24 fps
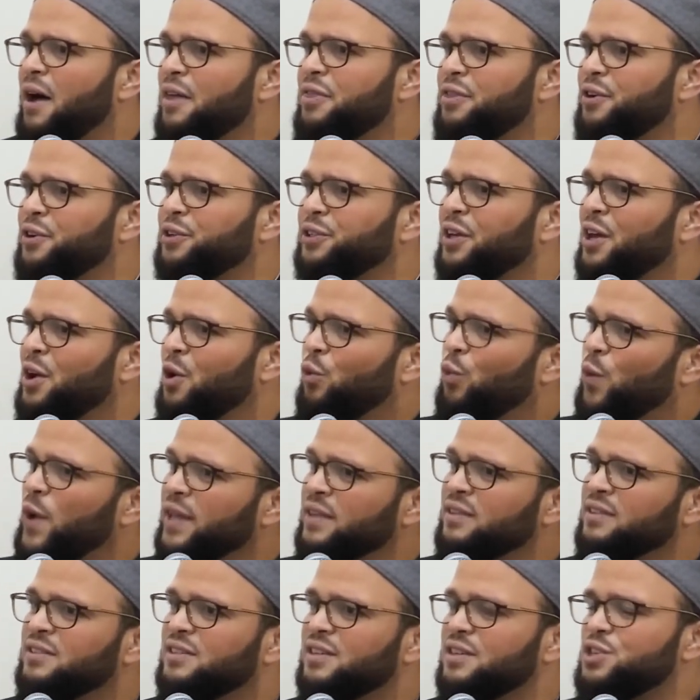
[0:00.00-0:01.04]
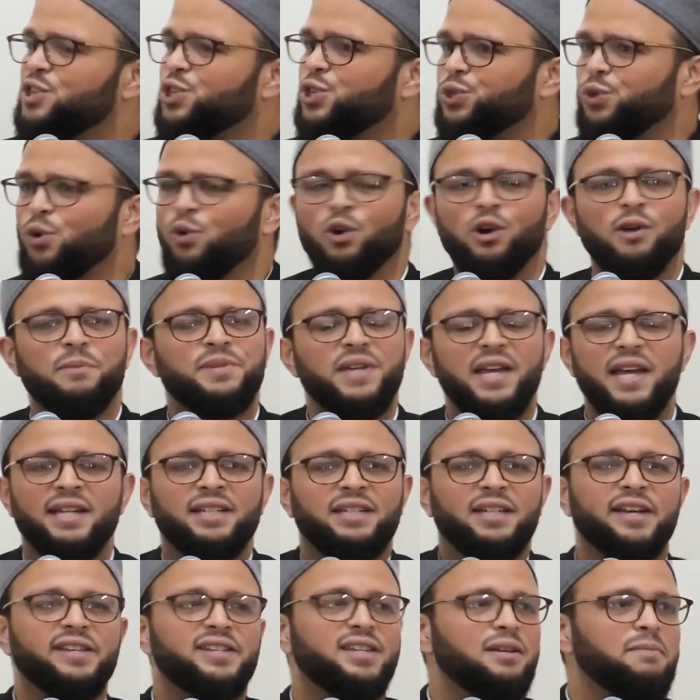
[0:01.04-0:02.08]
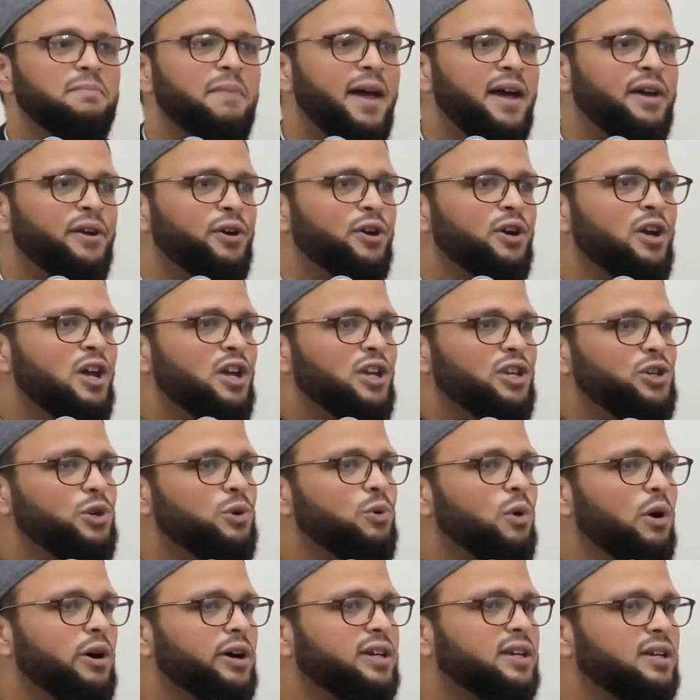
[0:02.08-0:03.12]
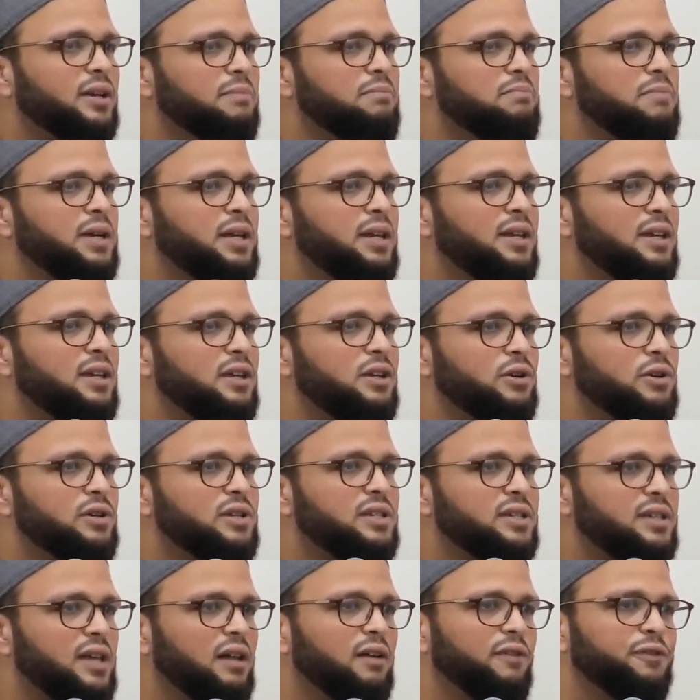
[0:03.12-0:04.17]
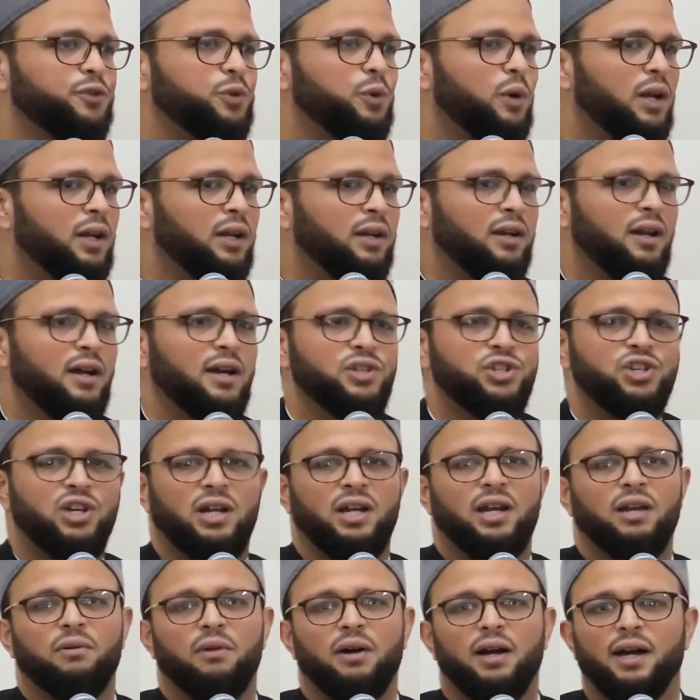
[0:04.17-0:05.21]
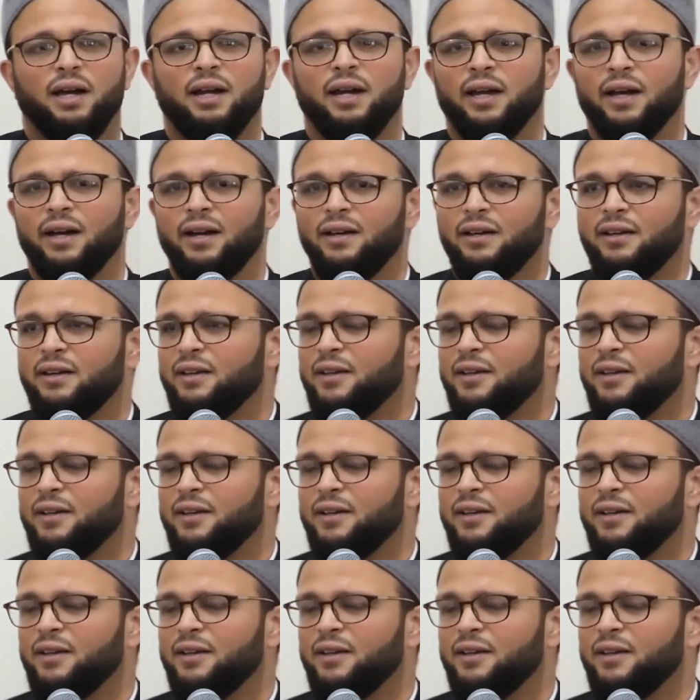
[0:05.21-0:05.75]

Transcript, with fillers: bothered, winds, storms, it doesn't matter. You are committing yourself to Allah Jalla